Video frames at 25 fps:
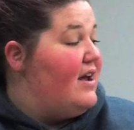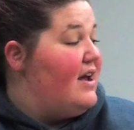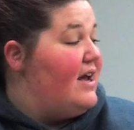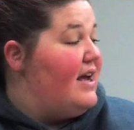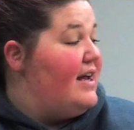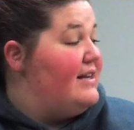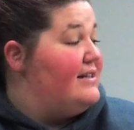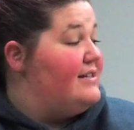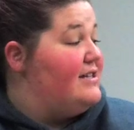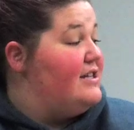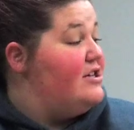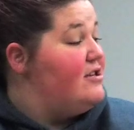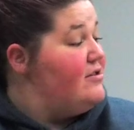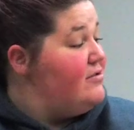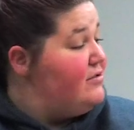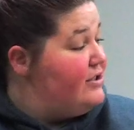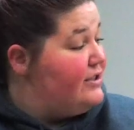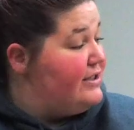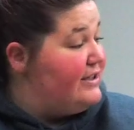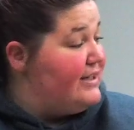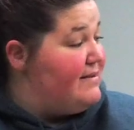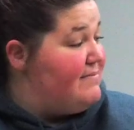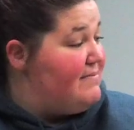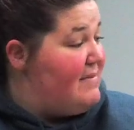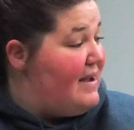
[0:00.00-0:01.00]
is
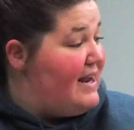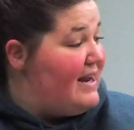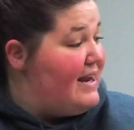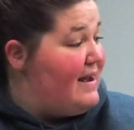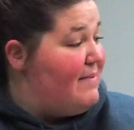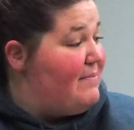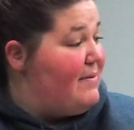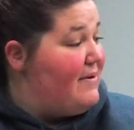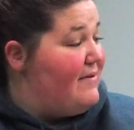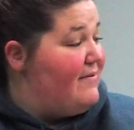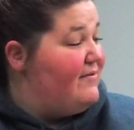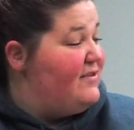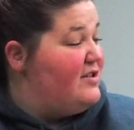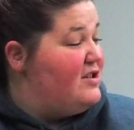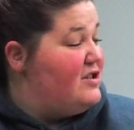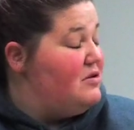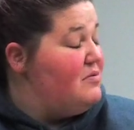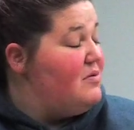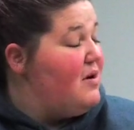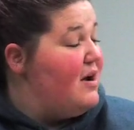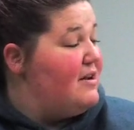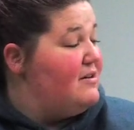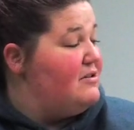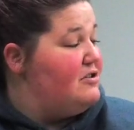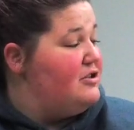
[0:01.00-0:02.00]
usually made up of
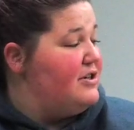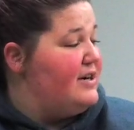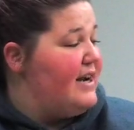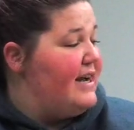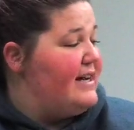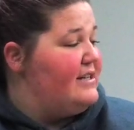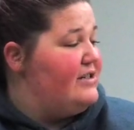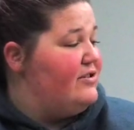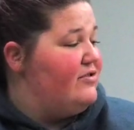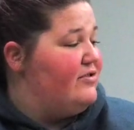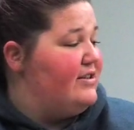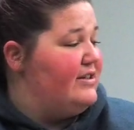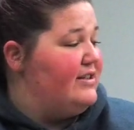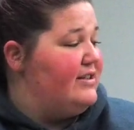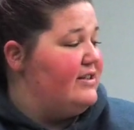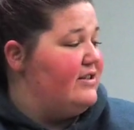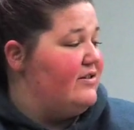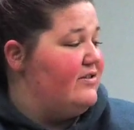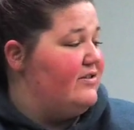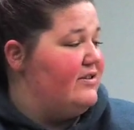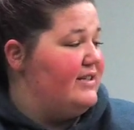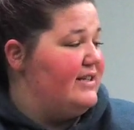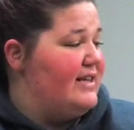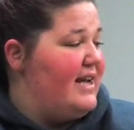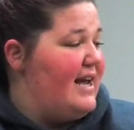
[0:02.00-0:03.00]
200 ice
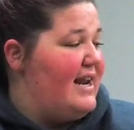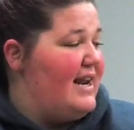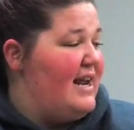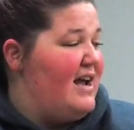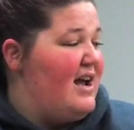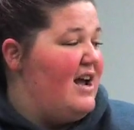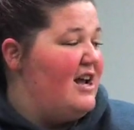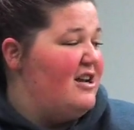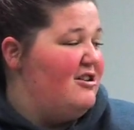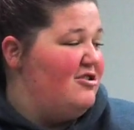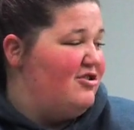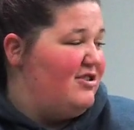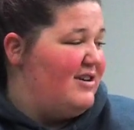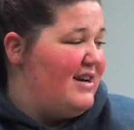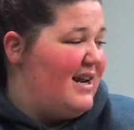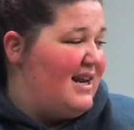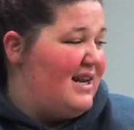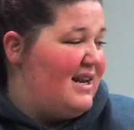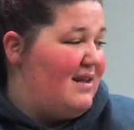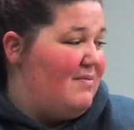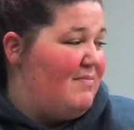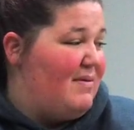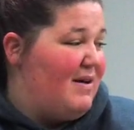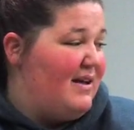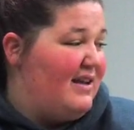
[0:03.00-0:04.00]
crystals and
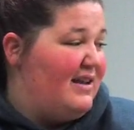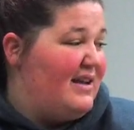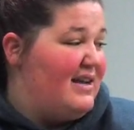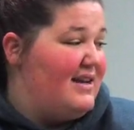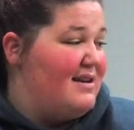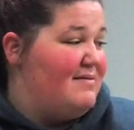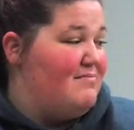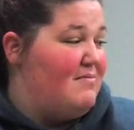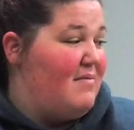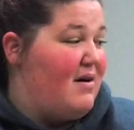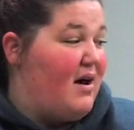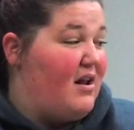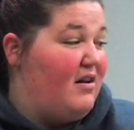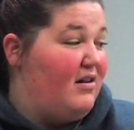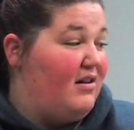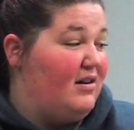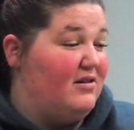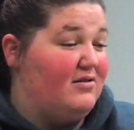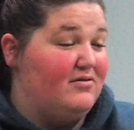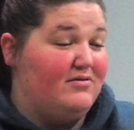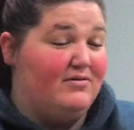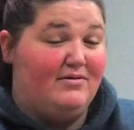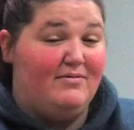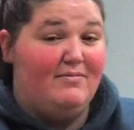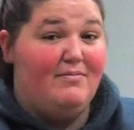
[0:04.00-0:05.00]
180 billion
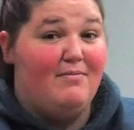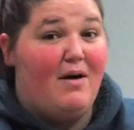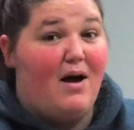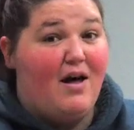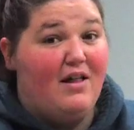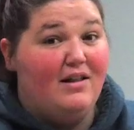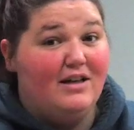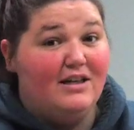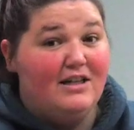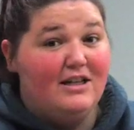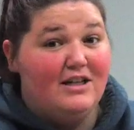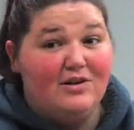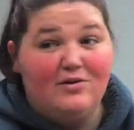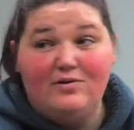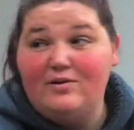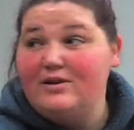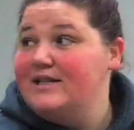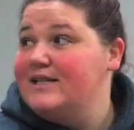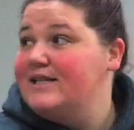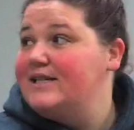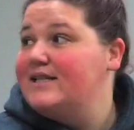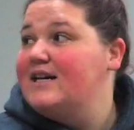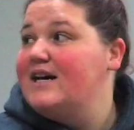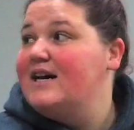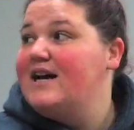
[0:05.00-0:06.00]

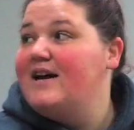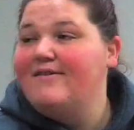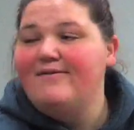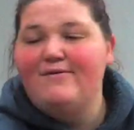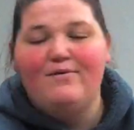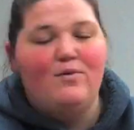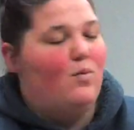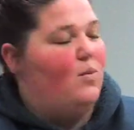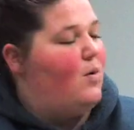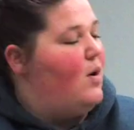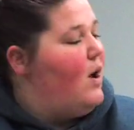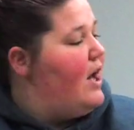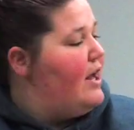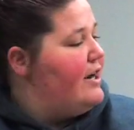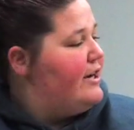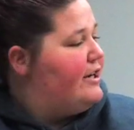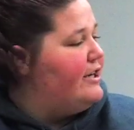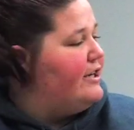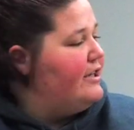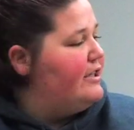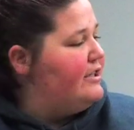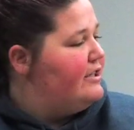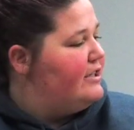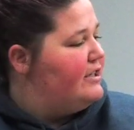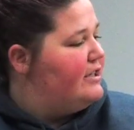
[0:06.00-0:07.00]
molecules of
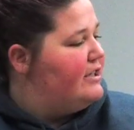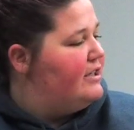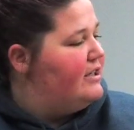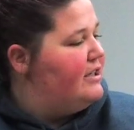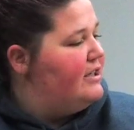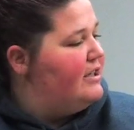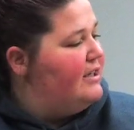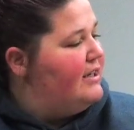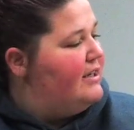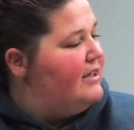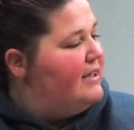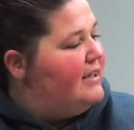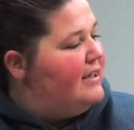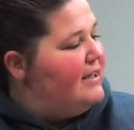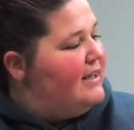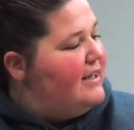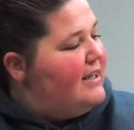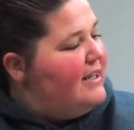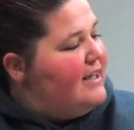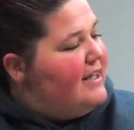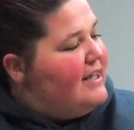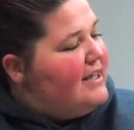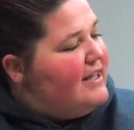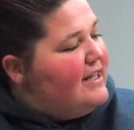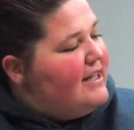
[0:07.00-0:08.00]
water.
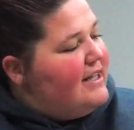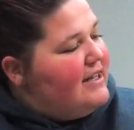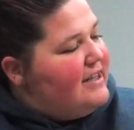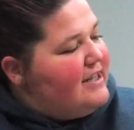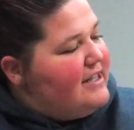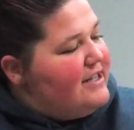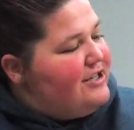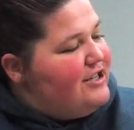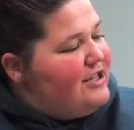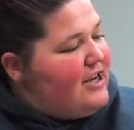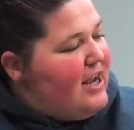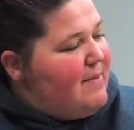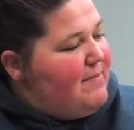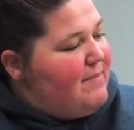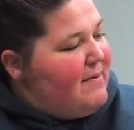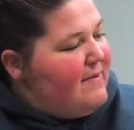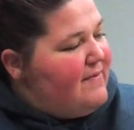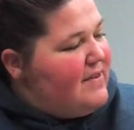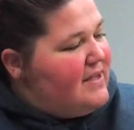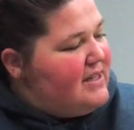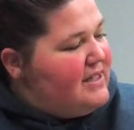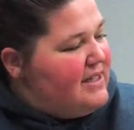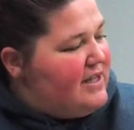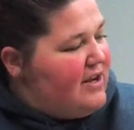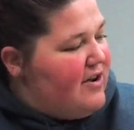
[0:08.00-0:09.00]
The shape
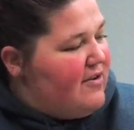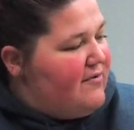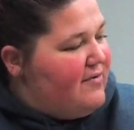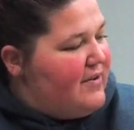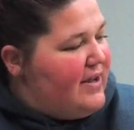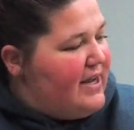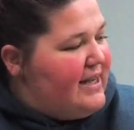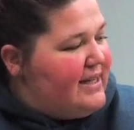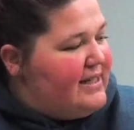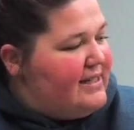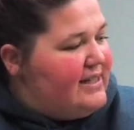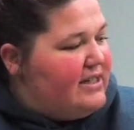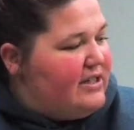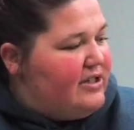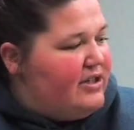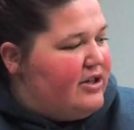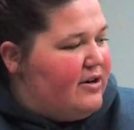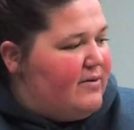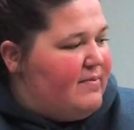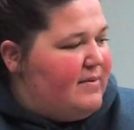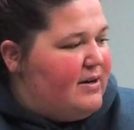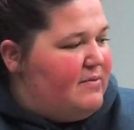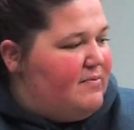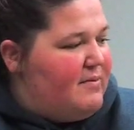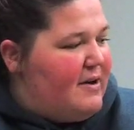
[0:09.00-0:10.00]
of the snowflake is
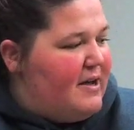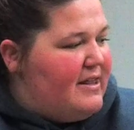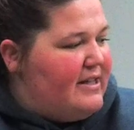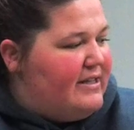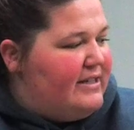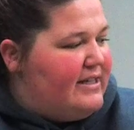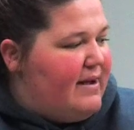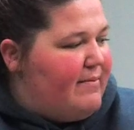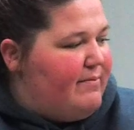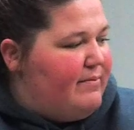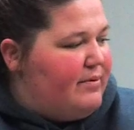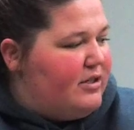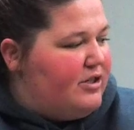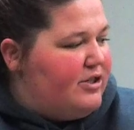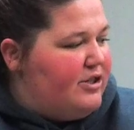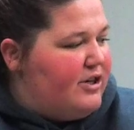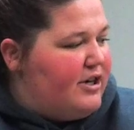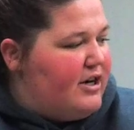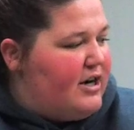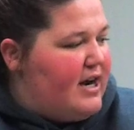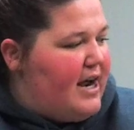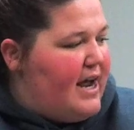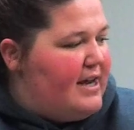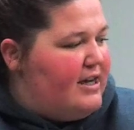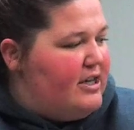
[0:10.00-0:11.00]
determined by the
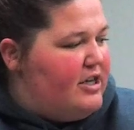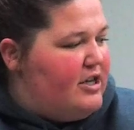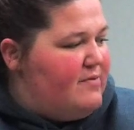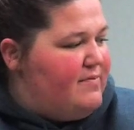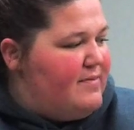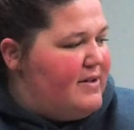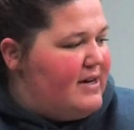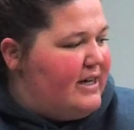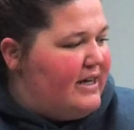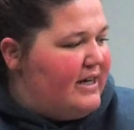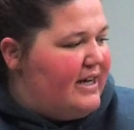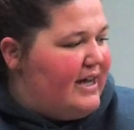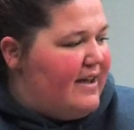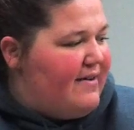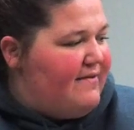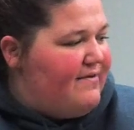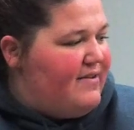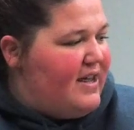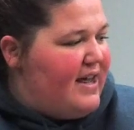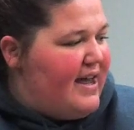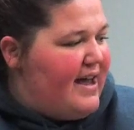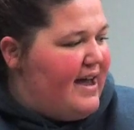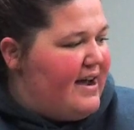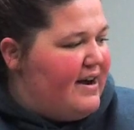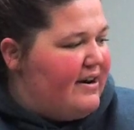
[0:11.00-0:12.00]
temperature and humidity of
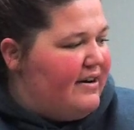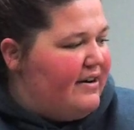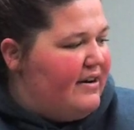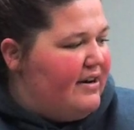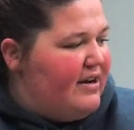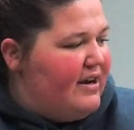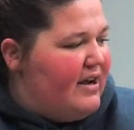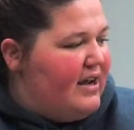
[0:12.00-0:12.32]
the air.